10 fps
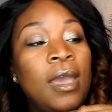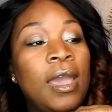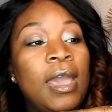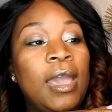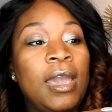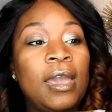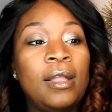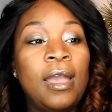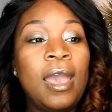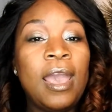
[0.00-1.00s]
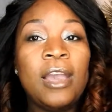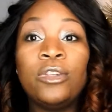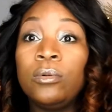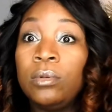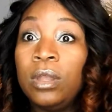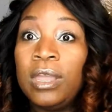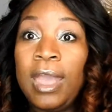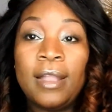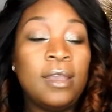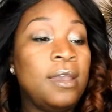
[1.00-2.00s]
and as you look
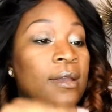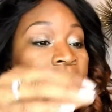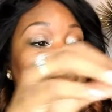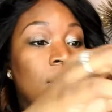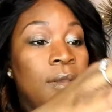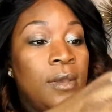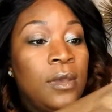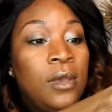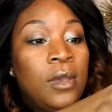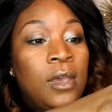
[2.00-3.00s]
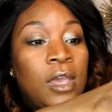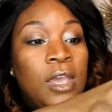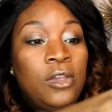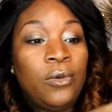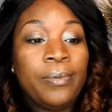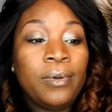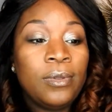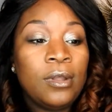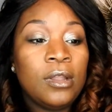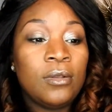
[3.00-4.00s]
at it and you pull
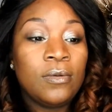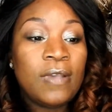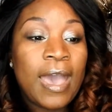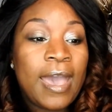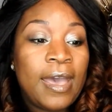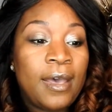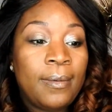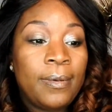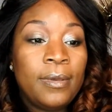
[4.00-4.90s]
the little tab,